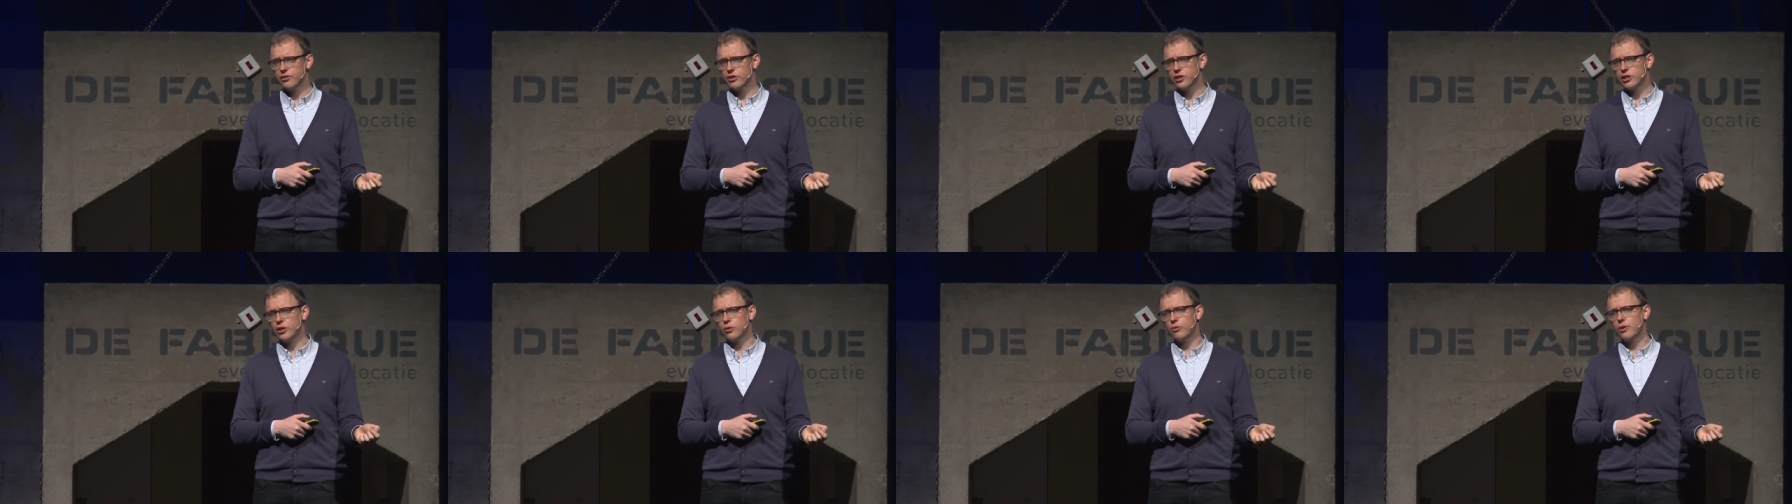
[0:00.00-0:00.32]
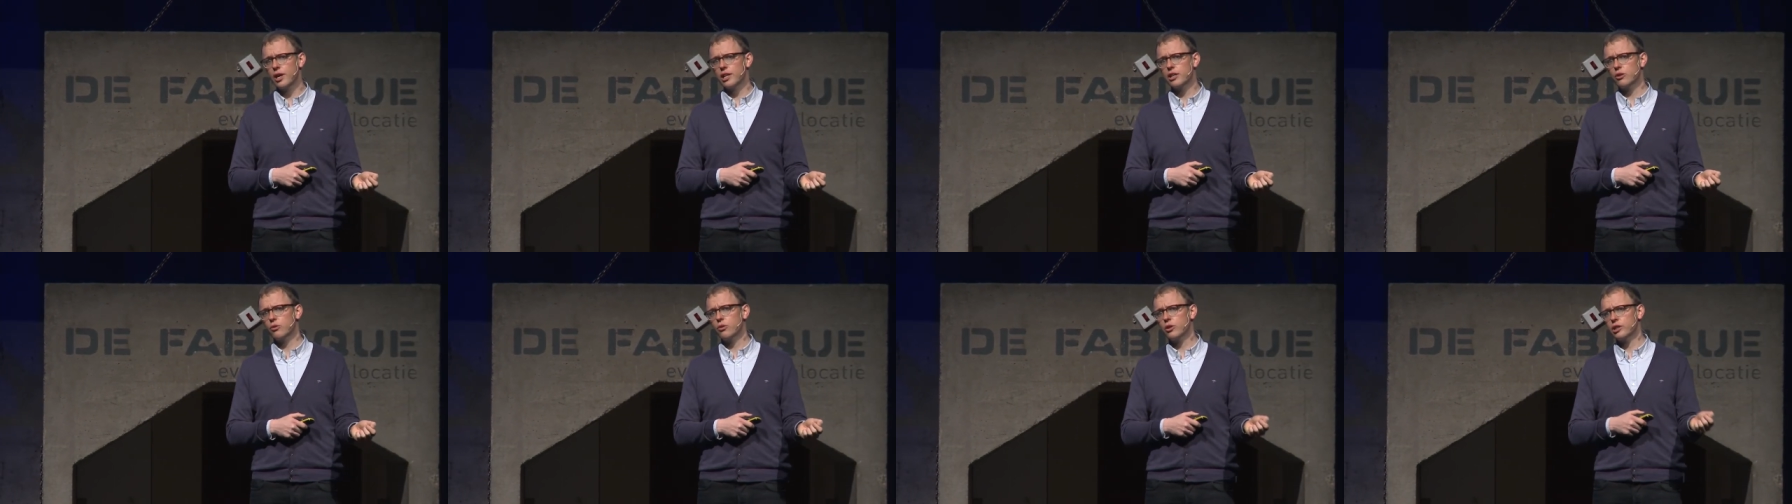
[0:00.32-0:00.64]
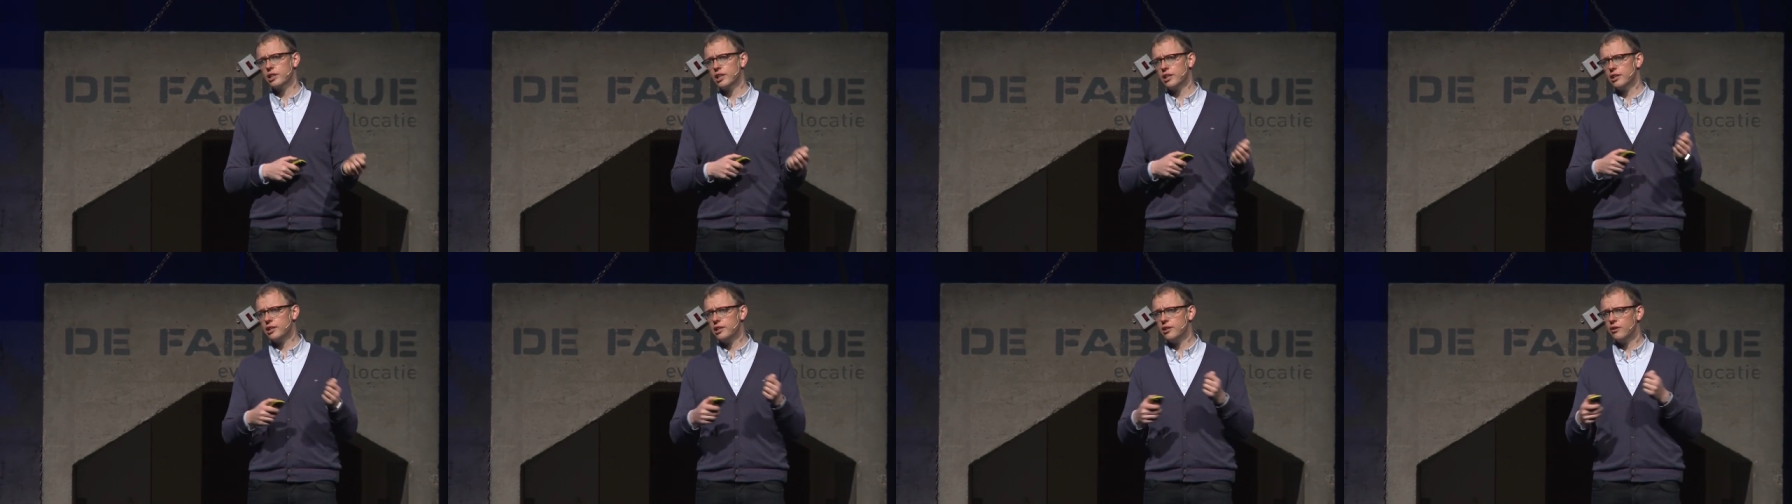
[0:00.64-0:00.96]
the runner,
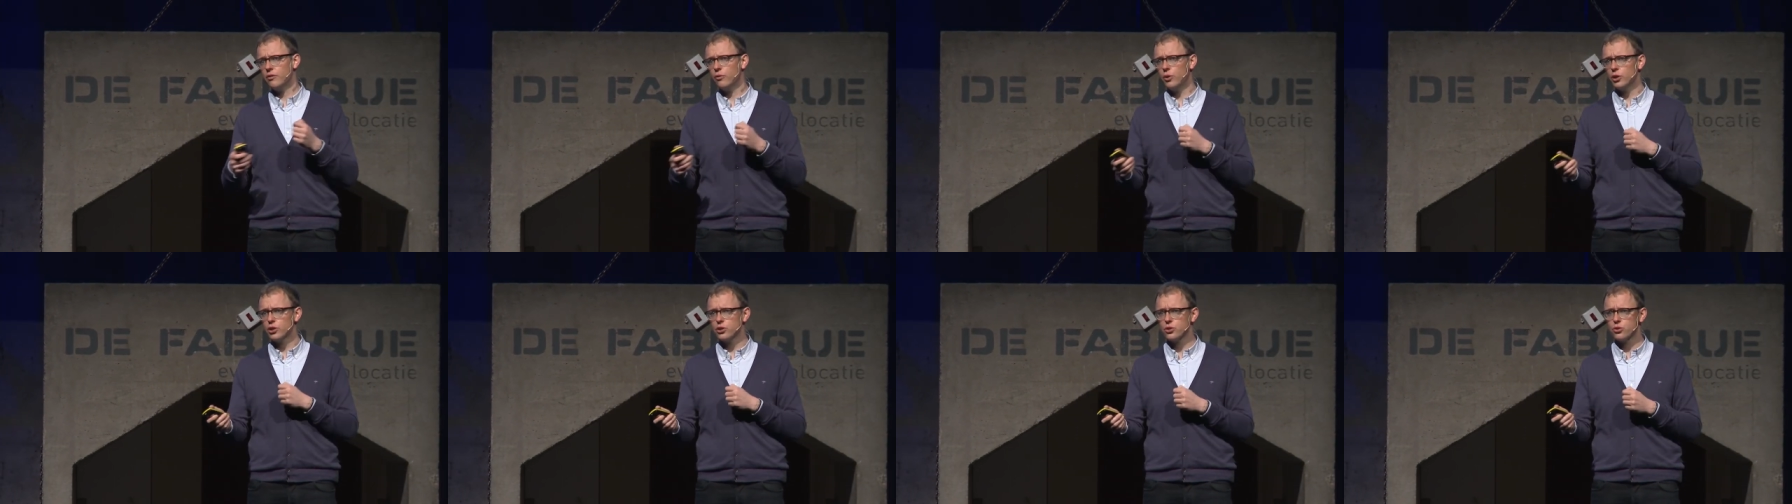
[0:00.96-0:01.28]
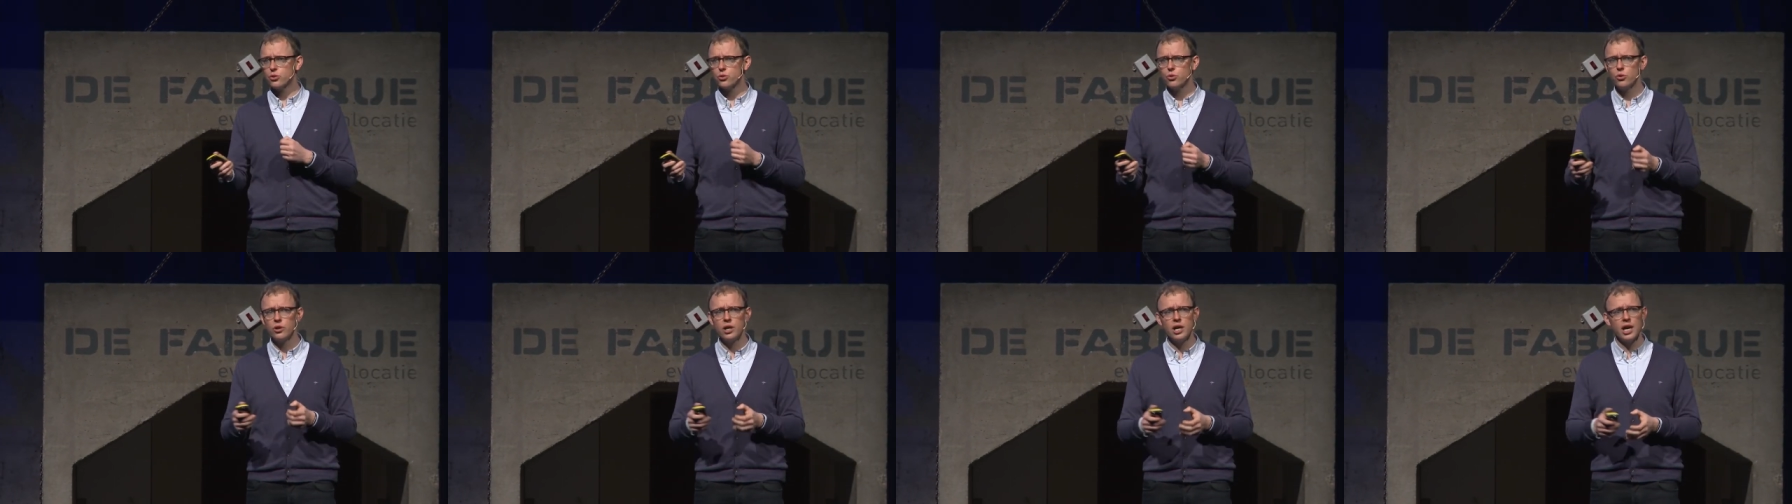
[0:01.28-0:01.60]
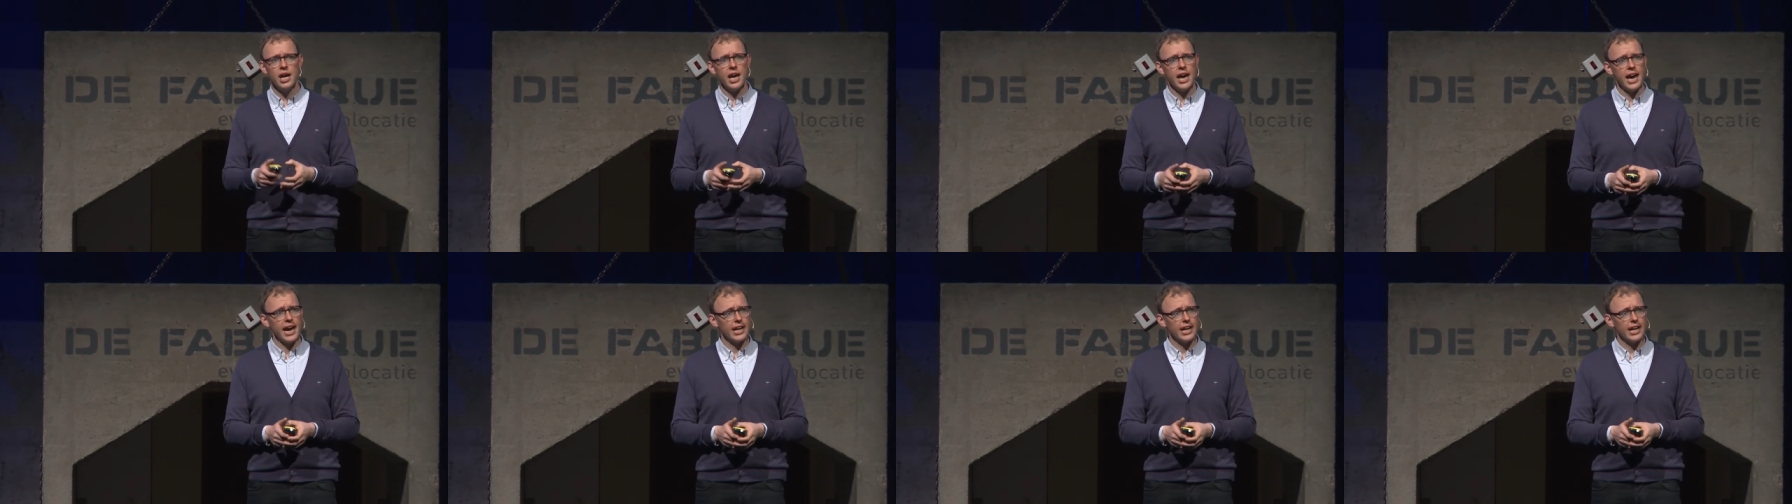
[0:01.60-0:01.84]
or that he wants to